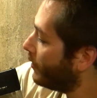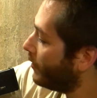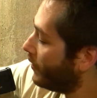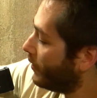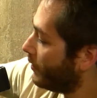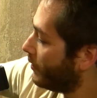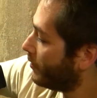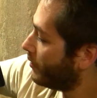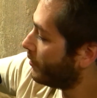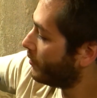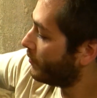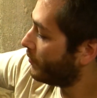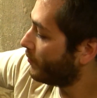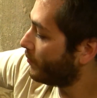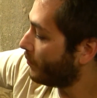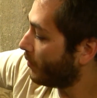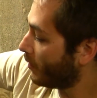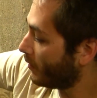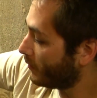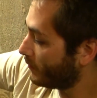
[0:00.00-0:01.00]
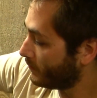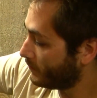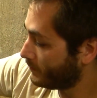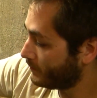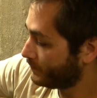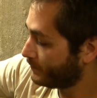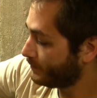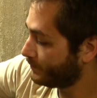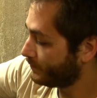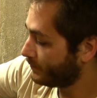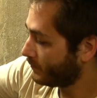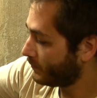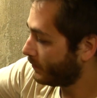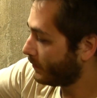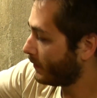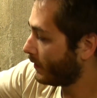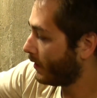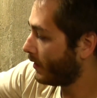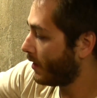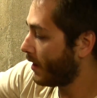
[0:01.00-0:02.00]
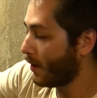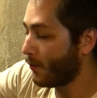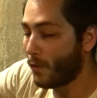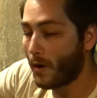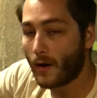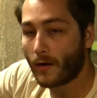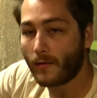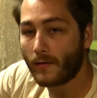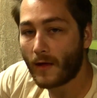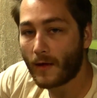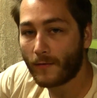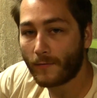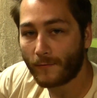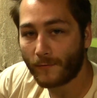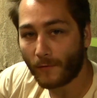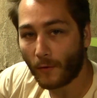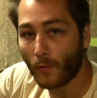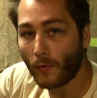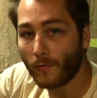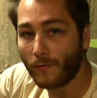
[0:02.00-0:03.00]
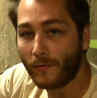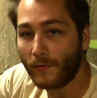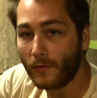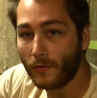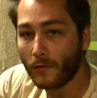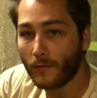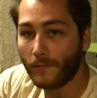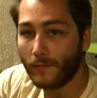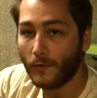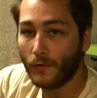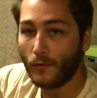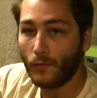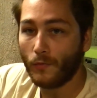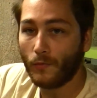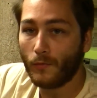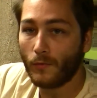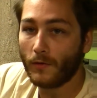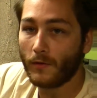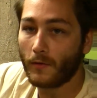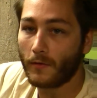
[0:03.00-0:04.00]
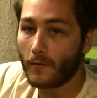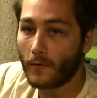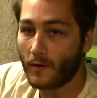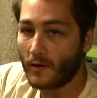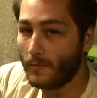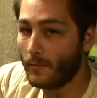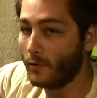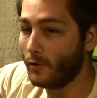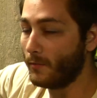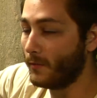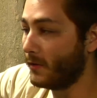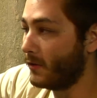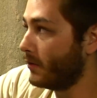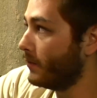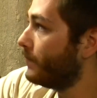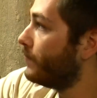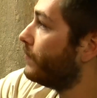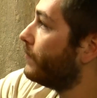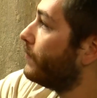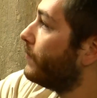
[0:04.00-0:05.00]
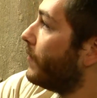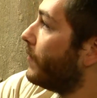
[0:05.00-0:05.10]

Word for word: But I wanted that full field of view with the thirty millimeter optic.